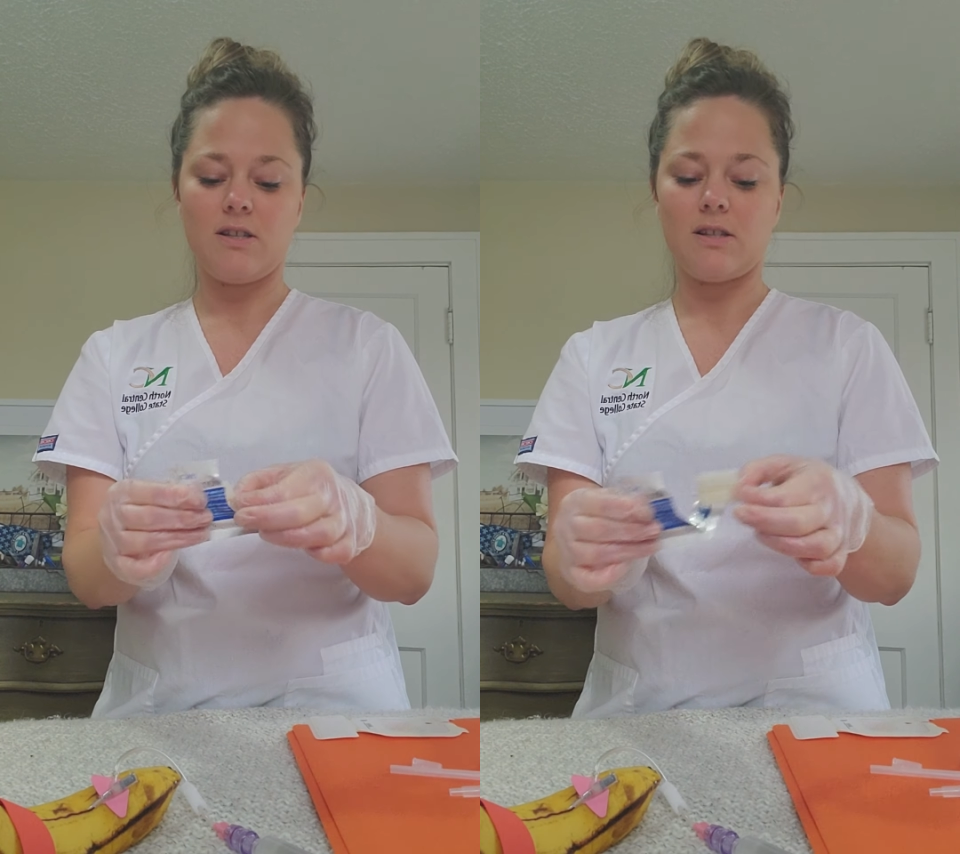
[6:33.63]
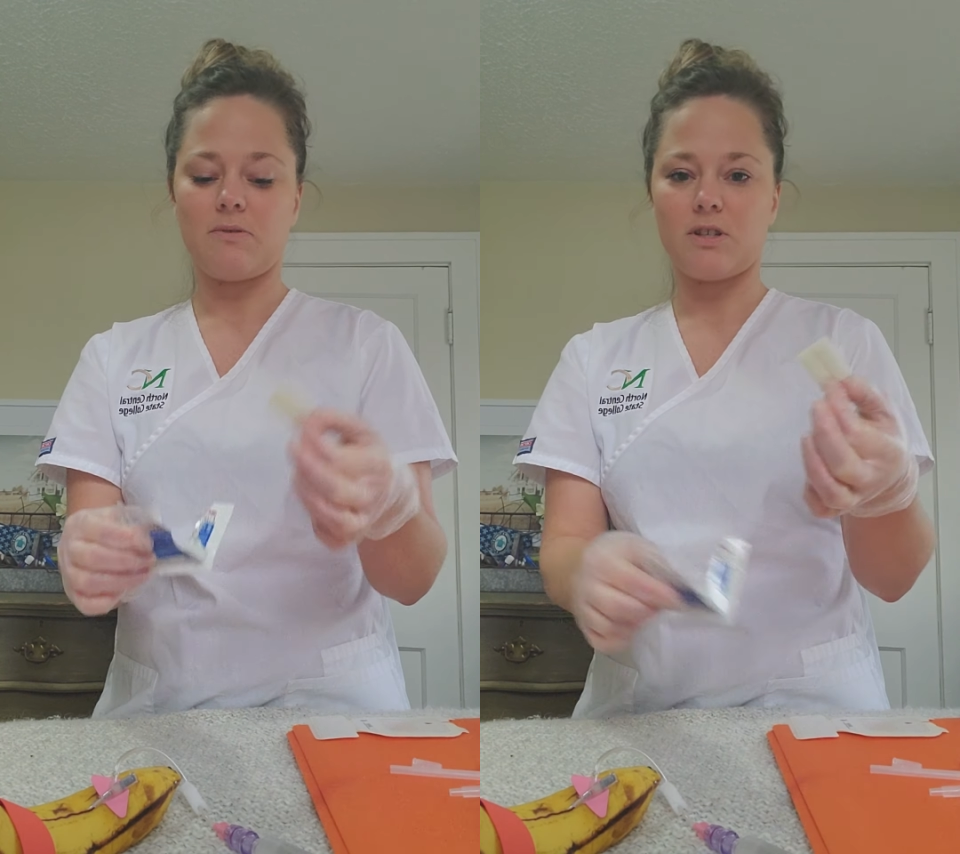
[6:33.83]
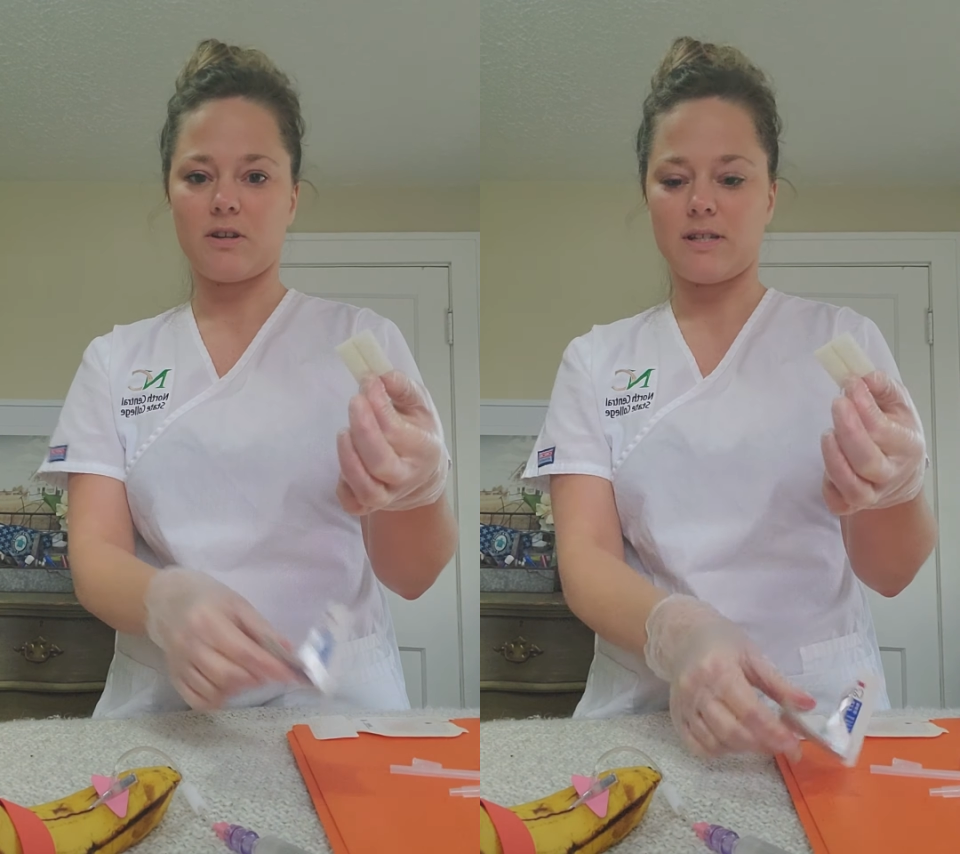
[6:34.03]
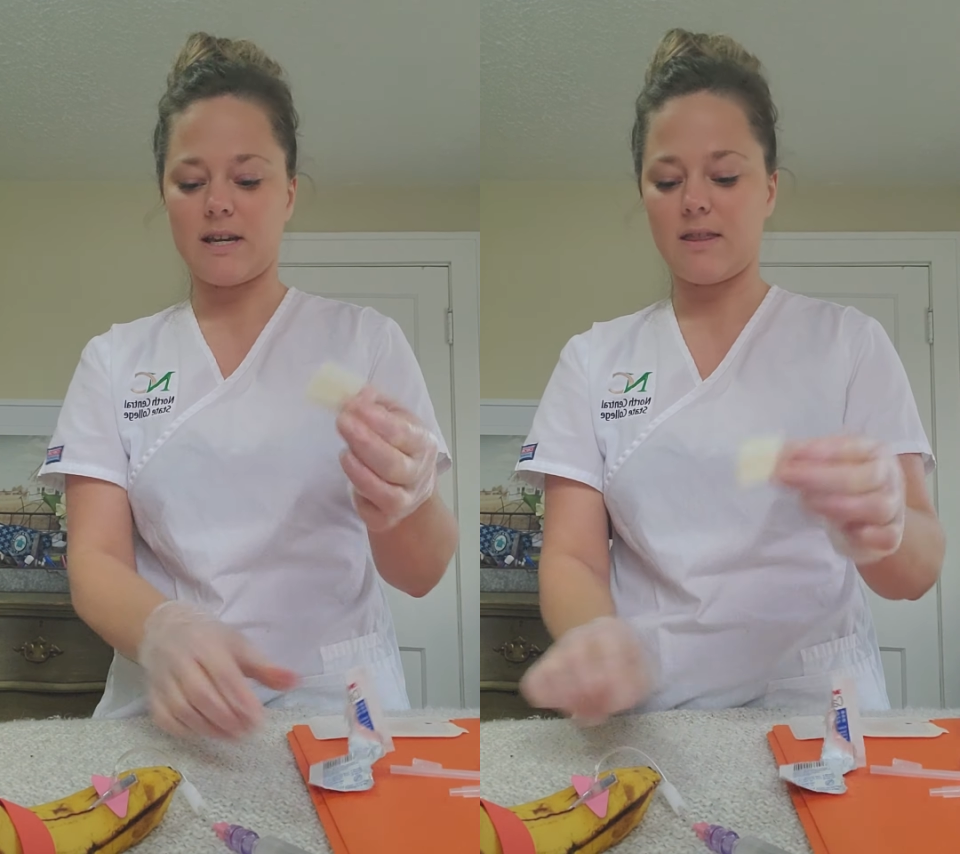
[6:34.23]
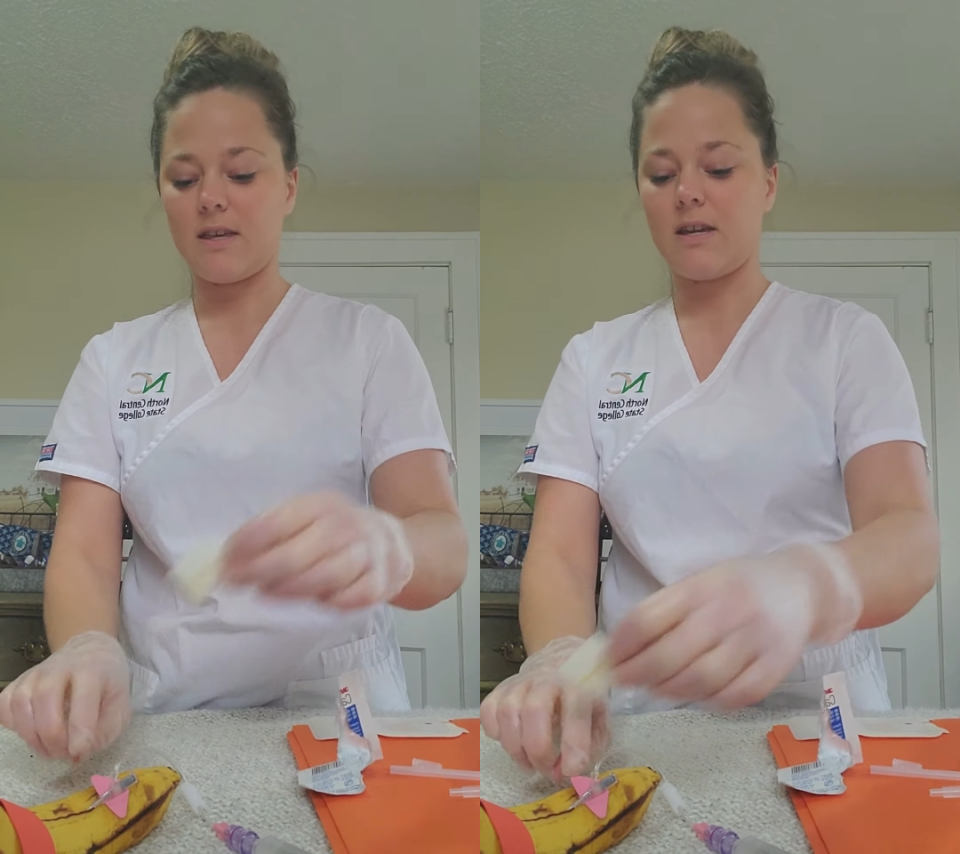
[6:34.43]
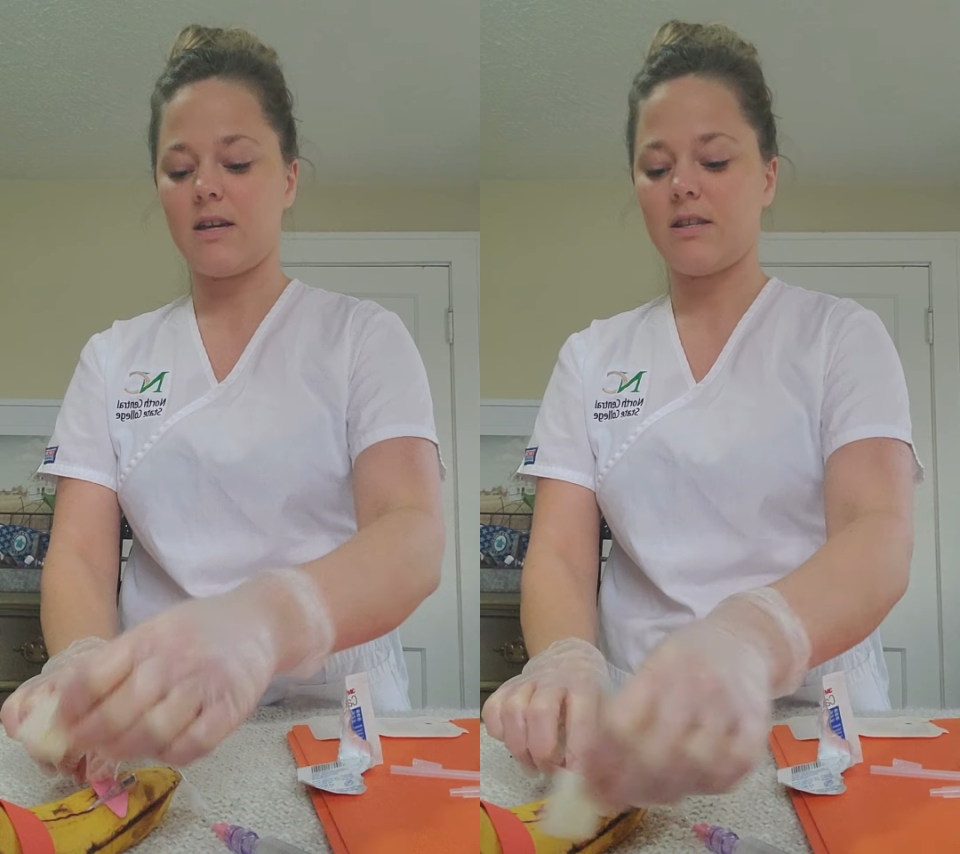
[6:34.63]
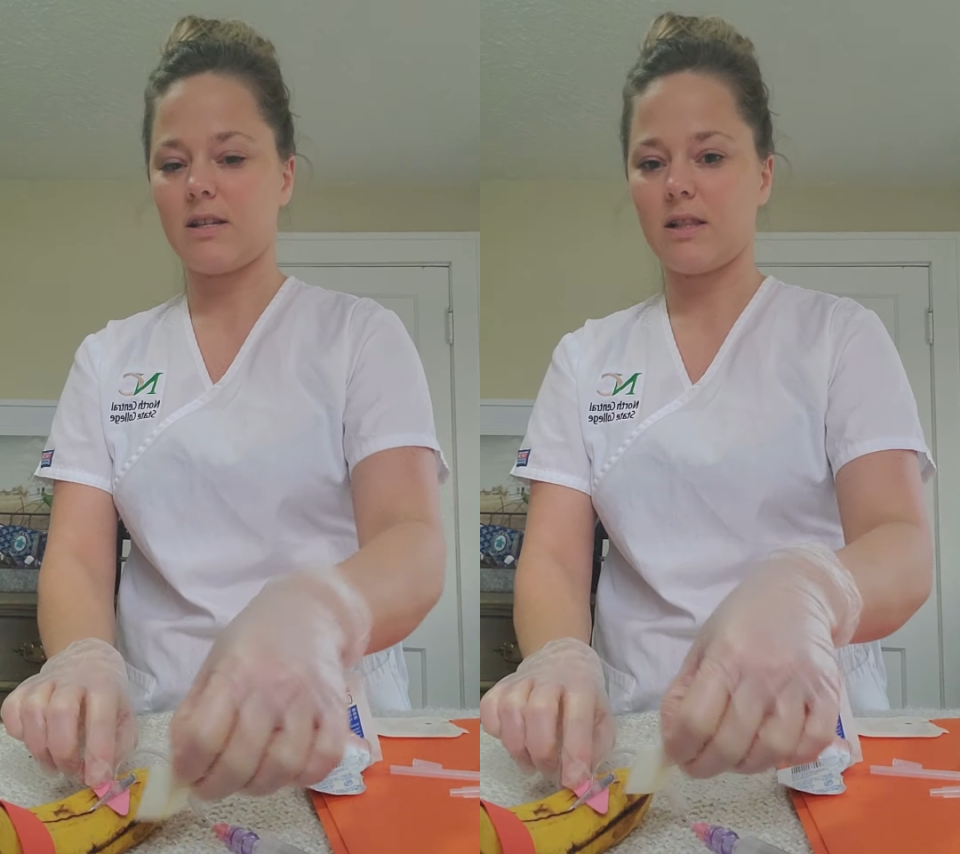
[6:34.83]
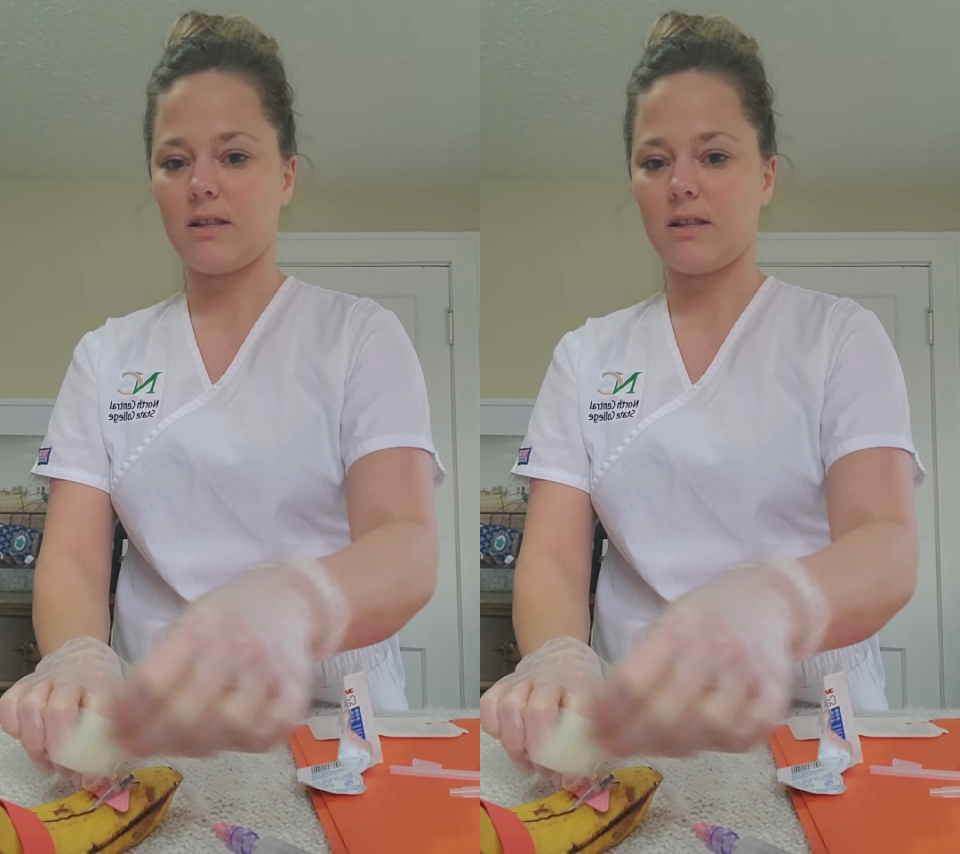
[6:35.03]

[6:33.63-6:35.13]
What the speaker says: I'm just going to take this,